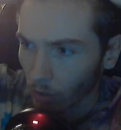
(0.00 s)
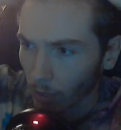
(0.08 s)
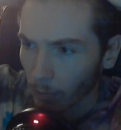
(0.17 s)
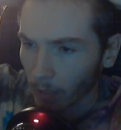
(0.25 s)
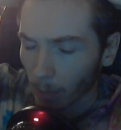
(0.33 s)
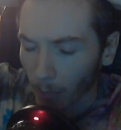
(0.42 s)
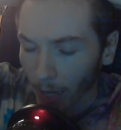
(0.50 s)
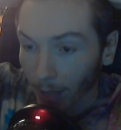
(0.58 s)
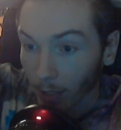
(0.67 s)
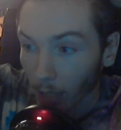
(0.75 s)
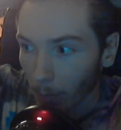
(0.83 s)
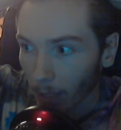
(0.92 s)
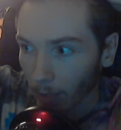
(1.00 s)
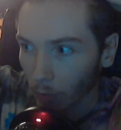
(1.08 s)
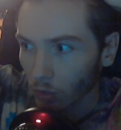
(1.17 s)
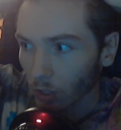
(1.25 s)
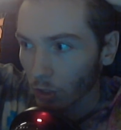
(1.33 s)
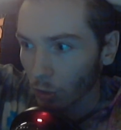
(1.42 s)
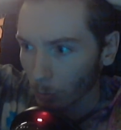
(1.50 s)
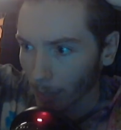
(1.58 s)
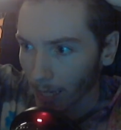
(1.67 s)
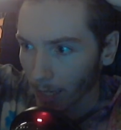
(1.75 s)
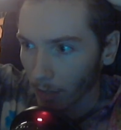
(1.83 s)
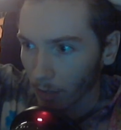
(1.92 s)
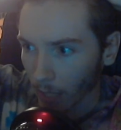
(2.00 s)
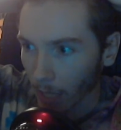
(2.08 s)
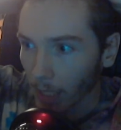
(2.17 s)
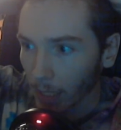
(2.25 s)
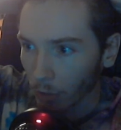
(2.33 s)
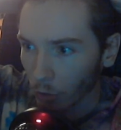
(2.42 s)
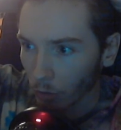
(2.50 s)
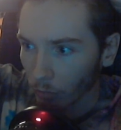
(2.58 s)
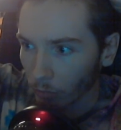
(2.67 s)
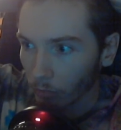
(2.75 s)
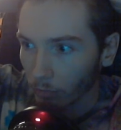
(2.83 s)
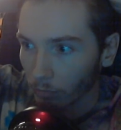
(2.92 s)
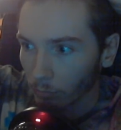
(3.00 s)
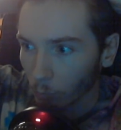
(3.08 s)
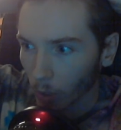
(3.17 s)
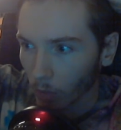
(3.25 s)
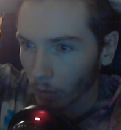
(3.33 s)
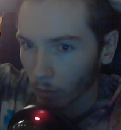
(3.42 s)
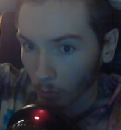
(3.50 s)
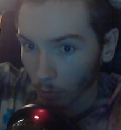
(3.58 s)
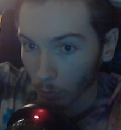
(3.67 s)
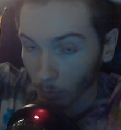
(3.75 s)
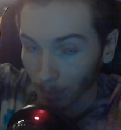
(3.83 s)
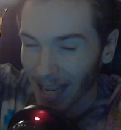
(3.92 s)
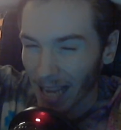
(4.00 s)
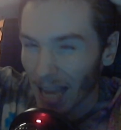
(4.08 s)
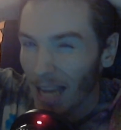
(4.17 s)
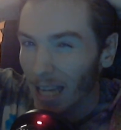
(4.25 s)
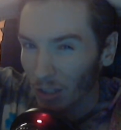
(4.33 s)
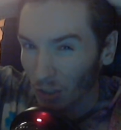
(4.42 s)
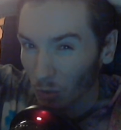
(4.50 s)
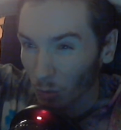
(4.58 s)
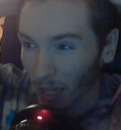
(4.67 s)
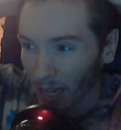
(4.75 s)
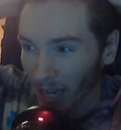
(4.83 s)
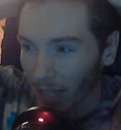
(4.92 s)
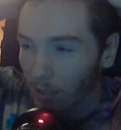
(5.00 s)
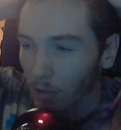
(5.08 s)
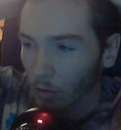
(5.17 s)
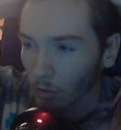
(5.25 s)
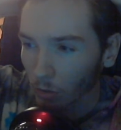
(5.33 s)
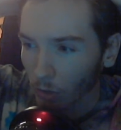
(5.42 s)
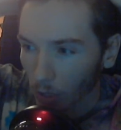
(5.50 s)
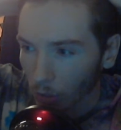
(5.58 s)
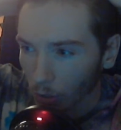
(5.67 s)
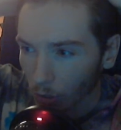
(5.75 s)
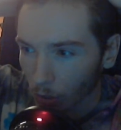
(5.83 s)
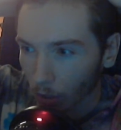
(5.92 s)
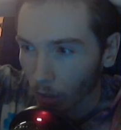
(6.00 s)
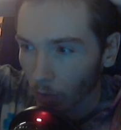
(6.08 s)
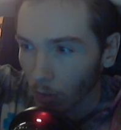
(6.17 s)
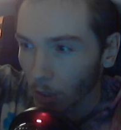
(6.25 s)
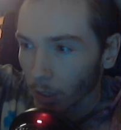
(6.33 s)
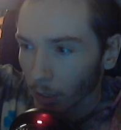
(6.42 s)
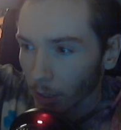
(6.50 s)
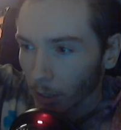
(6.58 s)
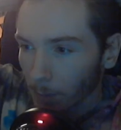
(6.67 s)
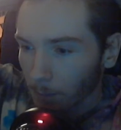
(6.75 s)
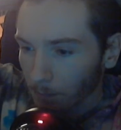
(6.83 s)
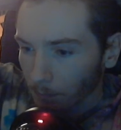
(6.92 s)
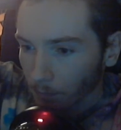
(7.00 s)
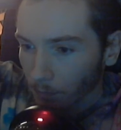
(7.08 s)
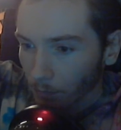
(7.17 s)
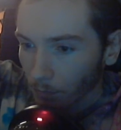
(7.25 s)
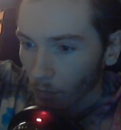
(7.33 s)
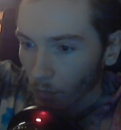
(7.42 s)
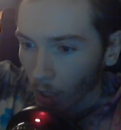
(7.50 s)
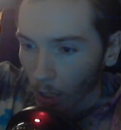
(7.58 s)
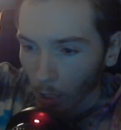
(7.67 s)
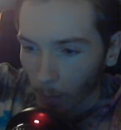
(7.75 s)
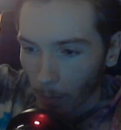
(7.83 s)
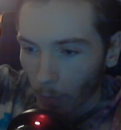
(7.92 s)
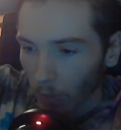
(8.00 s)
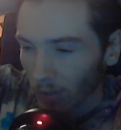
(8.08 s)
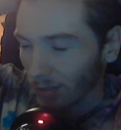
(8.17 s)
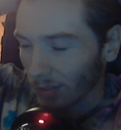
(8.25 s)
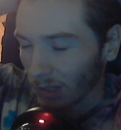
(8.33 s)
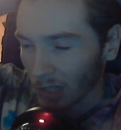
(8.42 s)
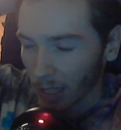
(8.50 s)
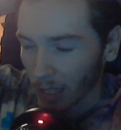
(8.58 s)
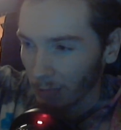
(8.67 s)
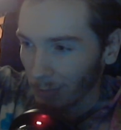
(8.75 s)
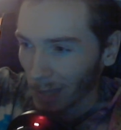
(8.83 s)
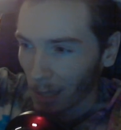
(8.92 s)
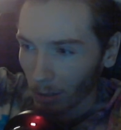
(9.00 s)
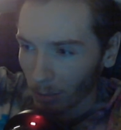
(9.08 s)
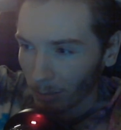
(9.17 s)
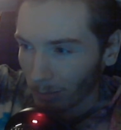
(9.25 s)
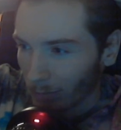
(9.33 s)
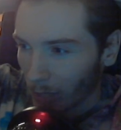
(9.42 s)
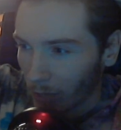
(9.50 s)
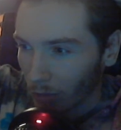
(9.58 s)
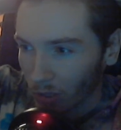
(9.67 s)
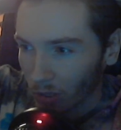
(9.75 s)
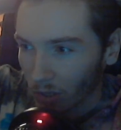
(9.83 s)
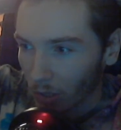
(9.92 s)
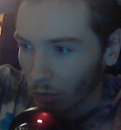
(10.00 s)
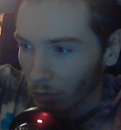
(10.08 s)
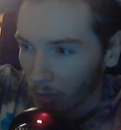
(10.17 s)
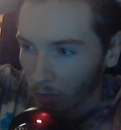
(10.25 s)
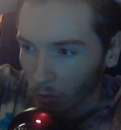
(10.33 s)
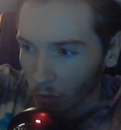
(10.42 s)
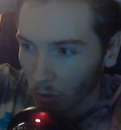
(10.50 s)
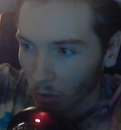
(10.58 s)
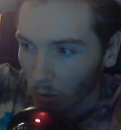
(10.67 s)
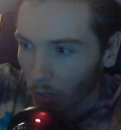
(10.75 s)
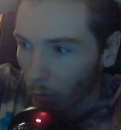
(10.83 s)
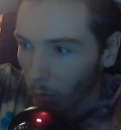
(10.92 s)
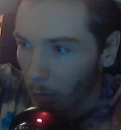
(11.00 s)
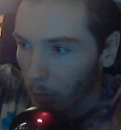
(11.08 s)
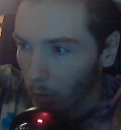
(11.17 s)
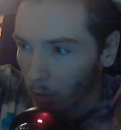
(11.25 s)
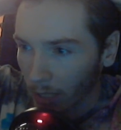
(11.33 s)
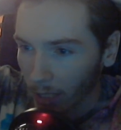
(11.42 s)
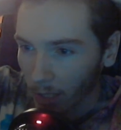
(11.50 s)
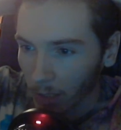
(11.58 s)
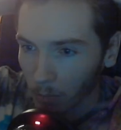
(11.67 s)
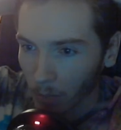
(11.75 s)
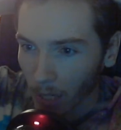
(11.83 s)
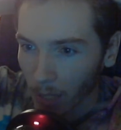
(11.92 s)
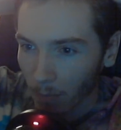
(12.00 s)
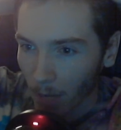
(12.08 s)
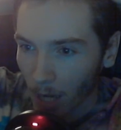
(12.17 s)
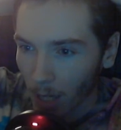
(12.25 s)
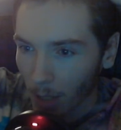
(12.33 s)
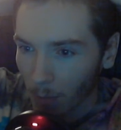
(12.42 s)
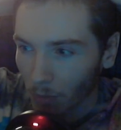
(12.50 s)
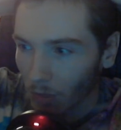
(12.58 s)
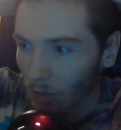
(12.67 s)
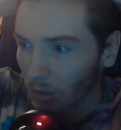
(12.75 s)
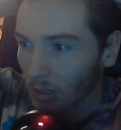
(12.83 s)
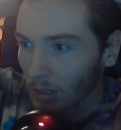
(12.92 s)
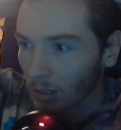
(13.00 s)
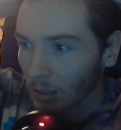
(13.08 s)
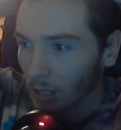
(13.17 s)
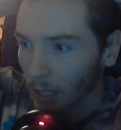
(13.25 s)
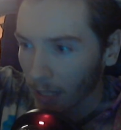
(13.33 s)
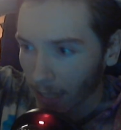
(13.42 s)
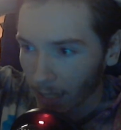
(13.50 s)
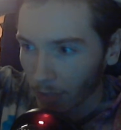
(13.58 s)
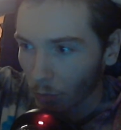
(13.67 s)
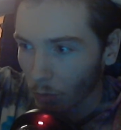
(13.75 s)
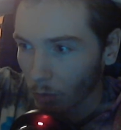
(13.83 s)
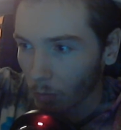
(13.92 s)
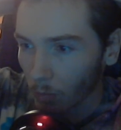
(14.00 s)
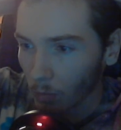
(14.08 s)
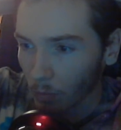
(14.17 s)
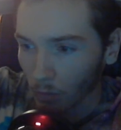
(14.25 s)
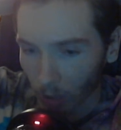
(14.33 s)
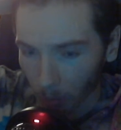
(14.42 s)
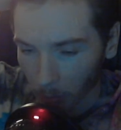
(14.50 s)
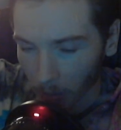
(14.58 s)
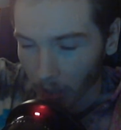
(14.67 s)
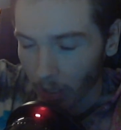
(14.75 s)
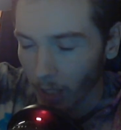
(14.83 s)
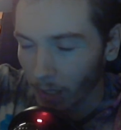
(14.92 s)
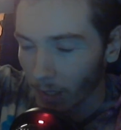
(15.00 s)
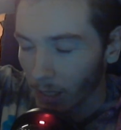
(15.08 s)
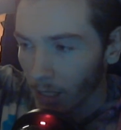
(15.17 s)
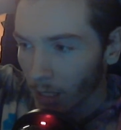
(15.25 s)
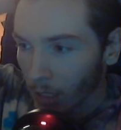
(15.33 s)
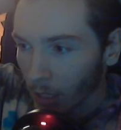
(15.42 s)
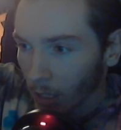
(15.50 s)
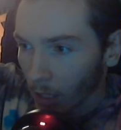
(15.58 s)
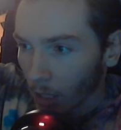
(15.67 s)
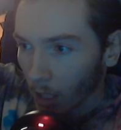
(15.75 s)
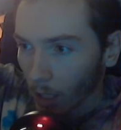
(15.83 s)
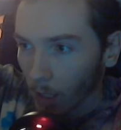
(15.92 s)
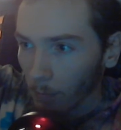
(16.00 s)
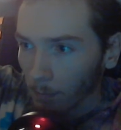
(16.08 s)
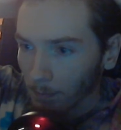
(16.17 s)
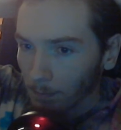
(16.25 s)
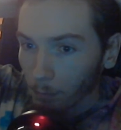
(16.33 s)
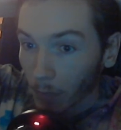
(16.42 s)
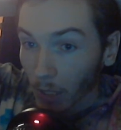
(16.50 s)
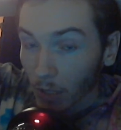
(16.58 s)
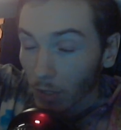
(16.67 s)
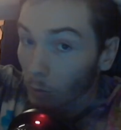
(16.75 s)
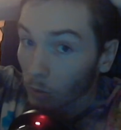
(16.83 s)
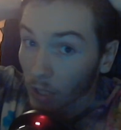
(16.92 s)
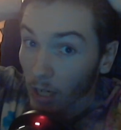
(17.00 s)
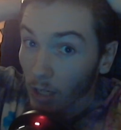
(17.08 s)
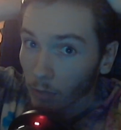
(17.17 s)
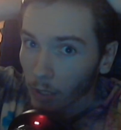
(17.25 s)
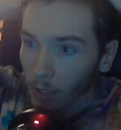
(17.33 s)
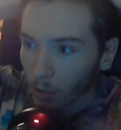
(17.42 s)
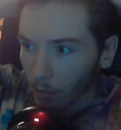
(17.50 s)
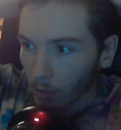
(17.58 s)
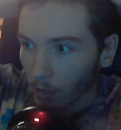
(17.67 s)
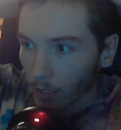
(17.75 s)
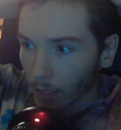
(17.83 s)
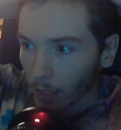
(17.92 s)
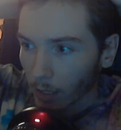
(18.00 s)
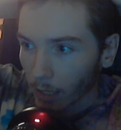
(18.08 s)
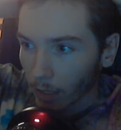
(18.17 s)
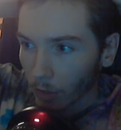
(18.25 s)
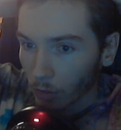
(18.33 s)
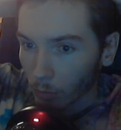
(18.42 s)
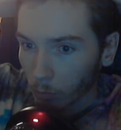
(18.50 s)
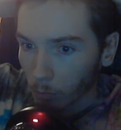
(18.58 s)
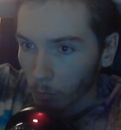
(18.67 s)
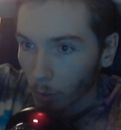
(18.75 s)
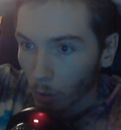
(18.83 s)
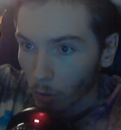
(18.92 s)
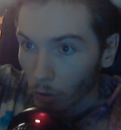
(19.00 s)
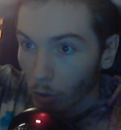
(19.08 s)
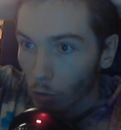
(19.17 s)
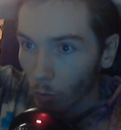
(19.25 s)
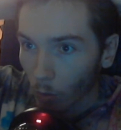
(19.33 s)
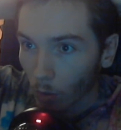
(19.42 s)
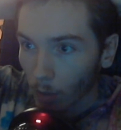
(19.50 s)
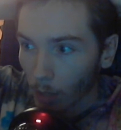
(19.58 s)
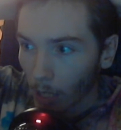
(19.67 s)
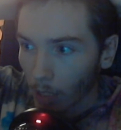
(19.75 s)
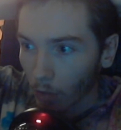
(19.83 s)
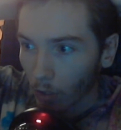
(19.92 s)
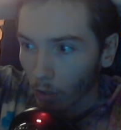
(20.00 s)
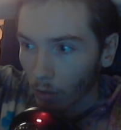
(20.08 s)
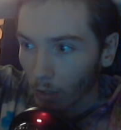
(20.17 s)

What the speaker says: I mean, not my hallucinations. The age of what, or my age is when I had those hallucinations. I'm gonna say probably ever since I was 5 years old. I remember laying in my mom's and dad's room, sleeping in there, because I was terrified, as per usual. I don't know.